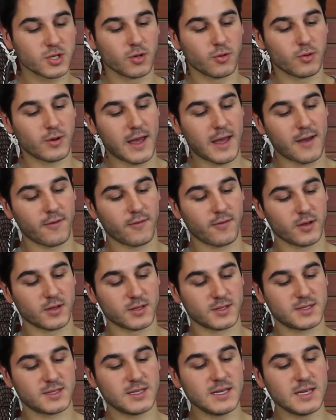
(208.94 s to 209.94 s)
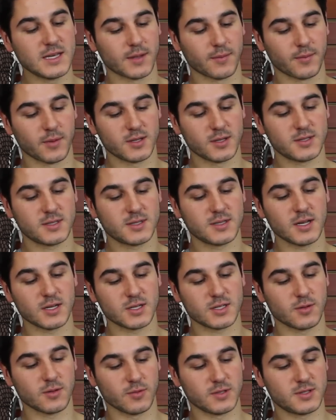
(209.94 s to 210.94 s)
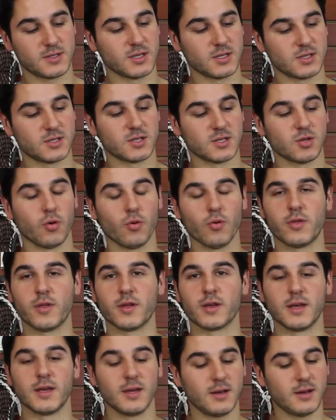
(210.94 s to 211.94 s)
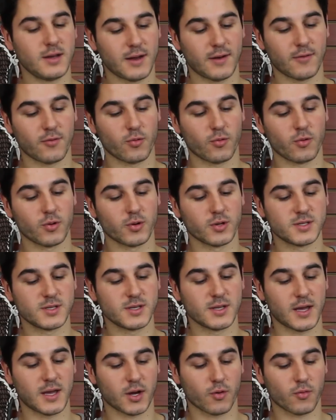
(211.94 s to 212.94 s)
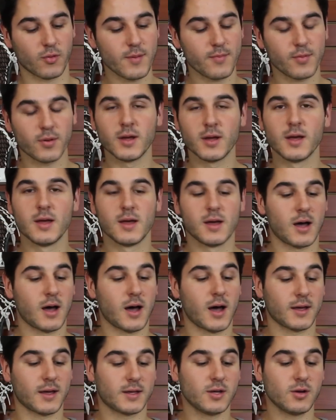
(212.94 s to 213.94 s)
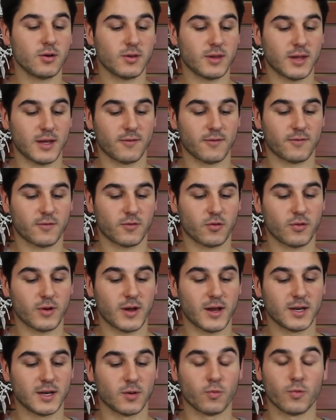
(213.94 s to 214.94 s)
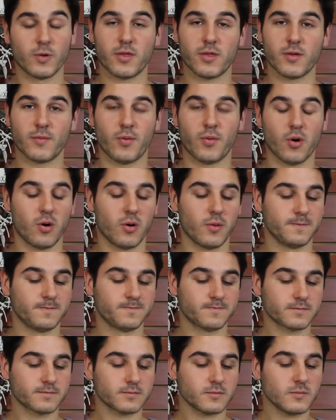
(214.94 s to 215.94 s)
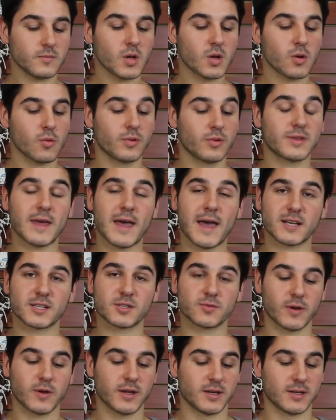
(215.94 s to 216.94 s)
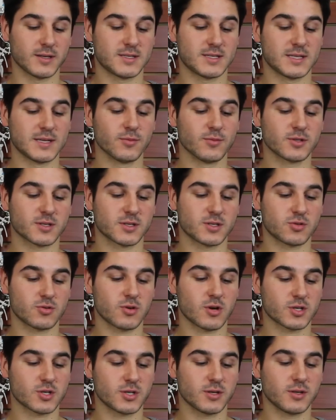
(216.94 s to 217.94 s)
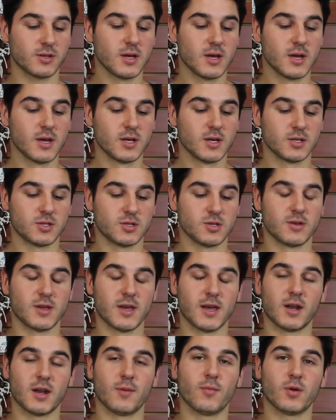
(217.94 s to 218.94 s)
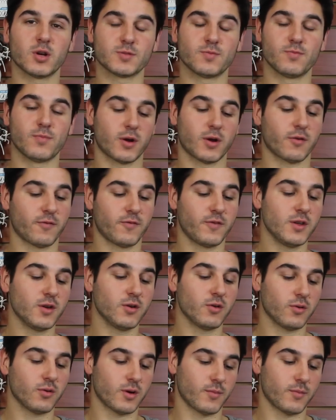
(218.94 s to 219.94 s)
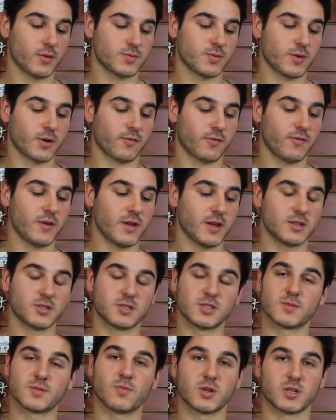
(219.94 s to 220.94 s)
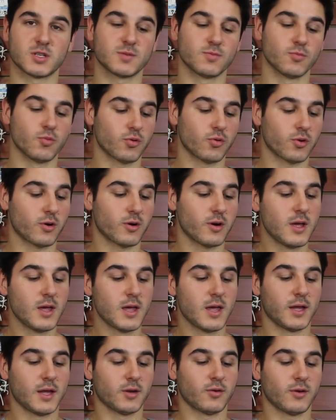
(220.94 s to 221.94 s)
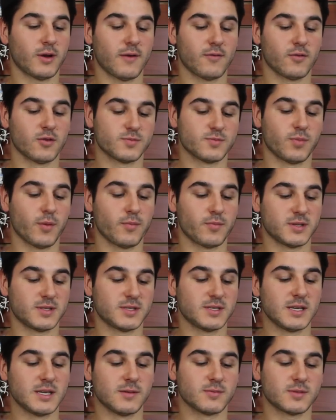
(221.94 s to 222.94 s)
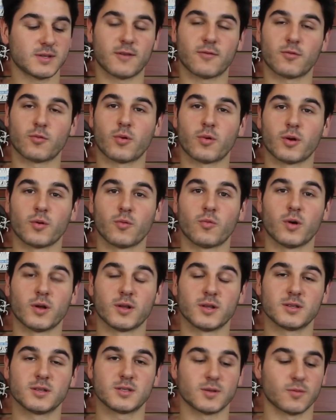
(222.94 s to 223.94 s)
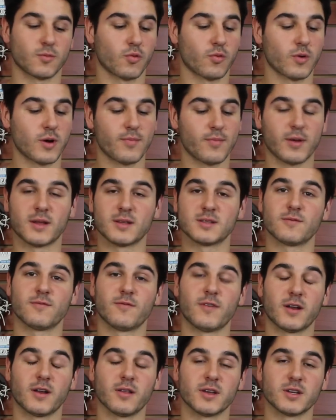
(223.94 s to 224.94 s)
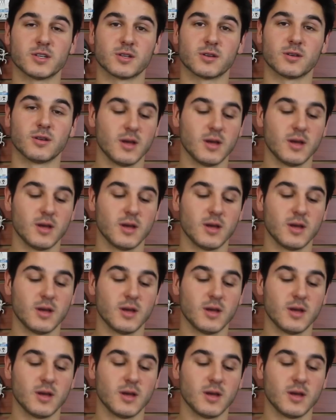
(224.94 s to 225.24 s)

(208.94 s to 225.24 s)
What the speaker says: you would have a seam, a stitch that would stitch this whole thing in everywhere you see that grip. Here they've created with the palm, with the X-Weight, a seamless construction. So you get a much better feel, a much better fit. It's just much smoother. You don't have those bumpy seams everywhere you want some grip and some ventilation,